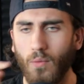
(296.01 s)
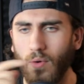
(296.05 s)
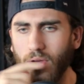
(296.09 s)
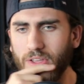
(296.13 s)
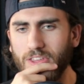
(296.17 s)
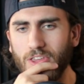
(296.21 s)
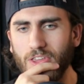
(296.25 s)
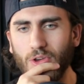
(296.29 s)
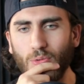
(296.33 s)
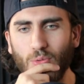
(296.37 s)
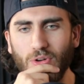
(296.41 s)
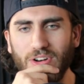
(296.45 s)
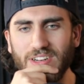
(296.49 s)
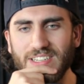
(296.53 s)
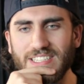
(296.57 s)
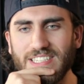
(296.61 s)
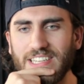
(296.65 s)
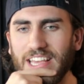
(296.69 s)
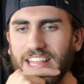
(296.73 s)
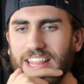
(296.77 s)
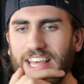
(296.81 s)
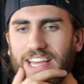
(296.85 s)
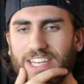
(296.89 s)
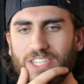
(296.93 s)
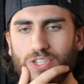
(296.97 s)
Well, you wouldn't
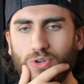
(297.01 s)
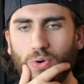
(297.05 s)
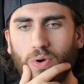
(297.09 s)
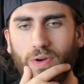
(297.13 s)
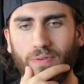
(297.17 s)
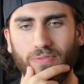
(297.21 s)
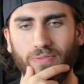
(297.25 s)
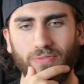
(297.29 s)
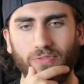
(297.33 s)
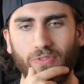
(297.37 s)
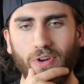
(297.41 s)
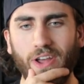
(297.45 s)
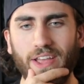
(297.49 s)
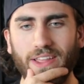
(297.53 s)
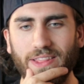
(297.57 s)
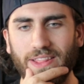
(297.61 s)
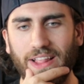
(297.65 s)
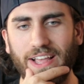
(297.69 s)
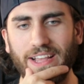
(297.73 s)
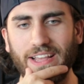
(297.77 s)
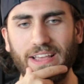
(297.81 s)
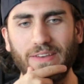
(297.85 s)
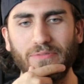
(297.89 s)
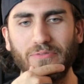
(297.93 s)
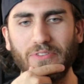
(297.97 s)
say that to a
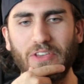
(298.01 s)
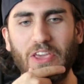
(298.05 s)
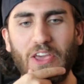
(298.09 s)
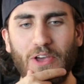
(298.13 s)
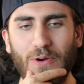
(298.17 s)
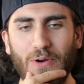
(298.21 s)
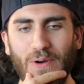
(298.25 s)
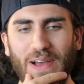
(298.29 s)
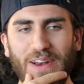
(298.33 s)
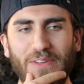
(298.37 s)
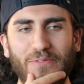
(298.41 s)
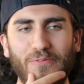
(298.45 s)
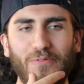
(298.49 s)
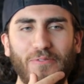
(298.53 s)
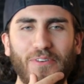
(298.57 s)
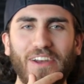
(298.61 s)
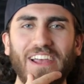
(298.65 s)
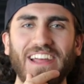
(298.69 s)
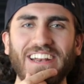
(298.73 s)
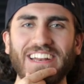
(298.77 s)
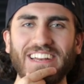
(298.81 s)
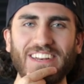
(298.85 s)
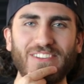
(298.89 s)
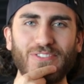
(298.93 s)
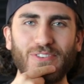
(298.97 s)
friend. Like, if you had a
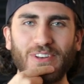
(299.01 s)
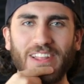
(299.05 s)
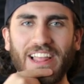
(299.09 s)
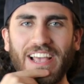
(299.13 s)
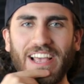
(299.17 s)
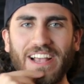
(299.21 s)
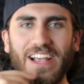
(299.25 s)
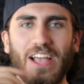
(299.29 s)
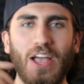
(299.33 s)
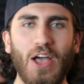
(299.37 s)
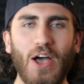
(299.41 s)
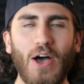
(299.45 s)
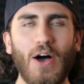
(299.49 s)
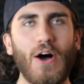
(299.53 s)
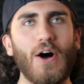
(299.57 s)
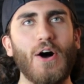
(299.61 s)
friend and you were like,